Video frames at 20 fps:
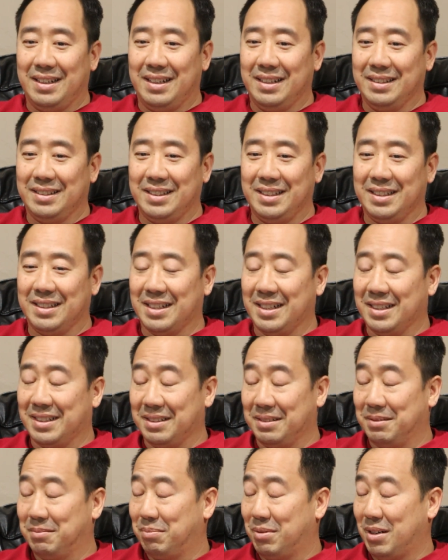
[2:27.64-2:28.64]
I think I
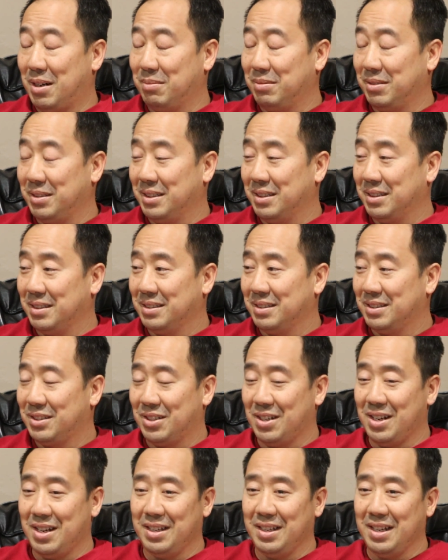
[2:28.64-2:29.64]
could probably
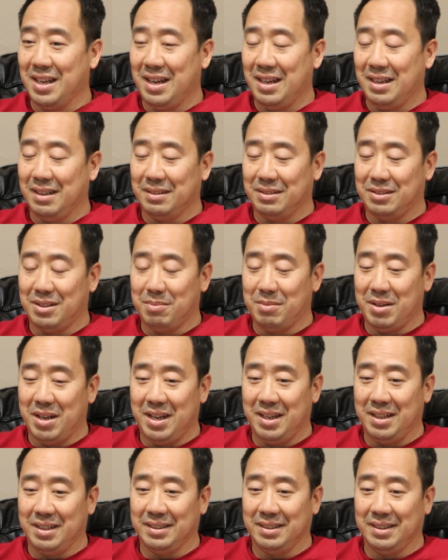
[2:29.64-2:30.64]
try that, try my
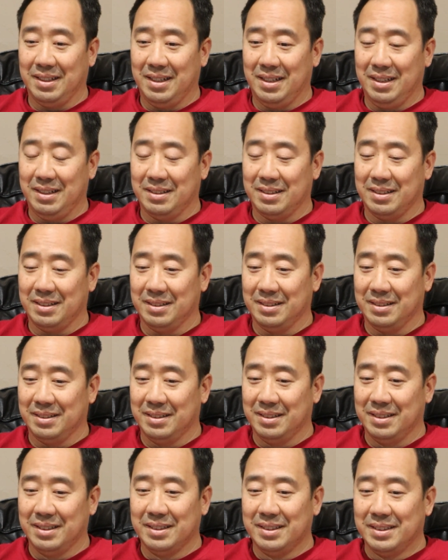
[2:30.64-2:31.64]
hand at that.
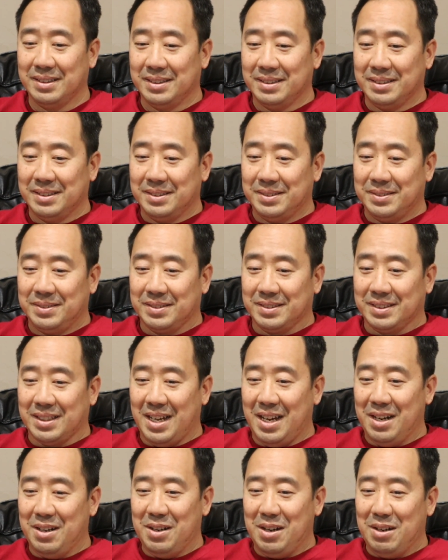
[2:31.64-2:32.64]

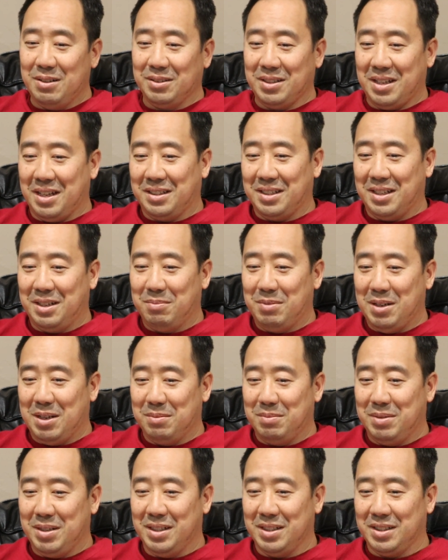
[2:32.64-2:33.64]
I don't know, I thought
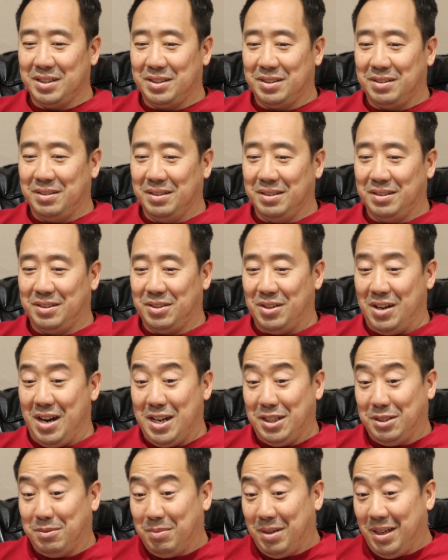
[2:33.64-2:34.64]
about being a
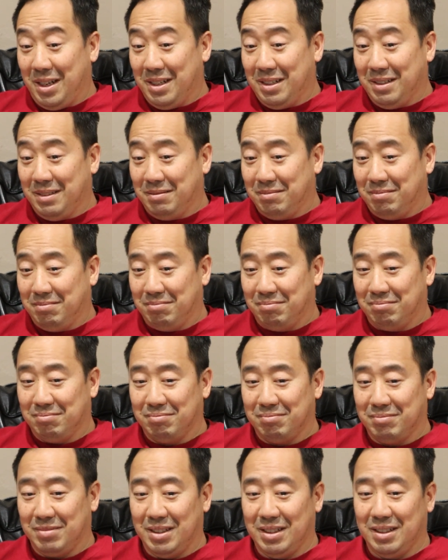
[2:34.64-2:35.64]
trash man,
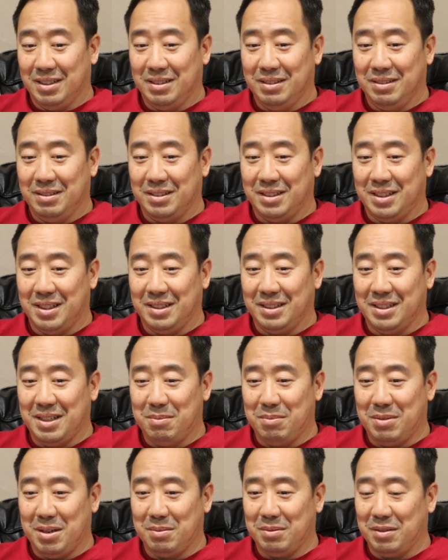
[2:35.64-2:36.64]
you know,
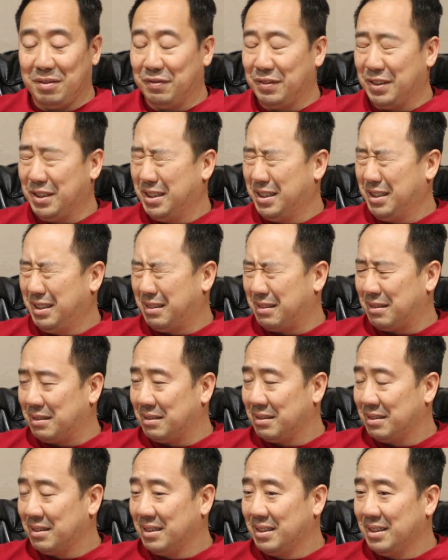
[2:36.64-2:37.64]
that might be fun,
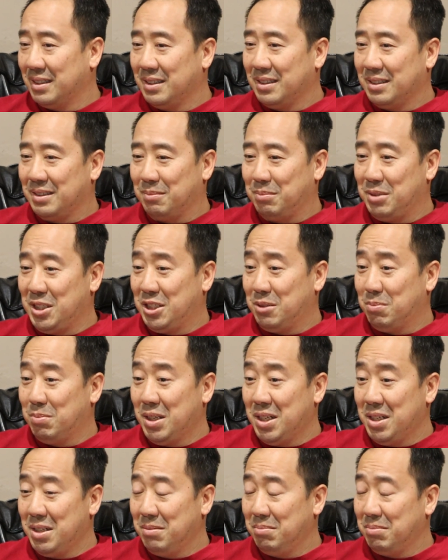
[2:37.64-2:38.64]
or beach
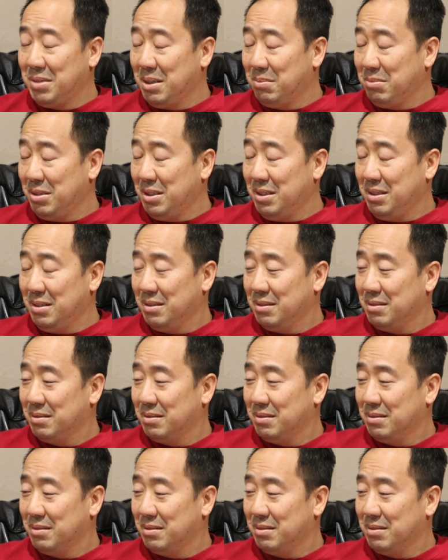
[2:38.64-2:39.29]
bum, maybe.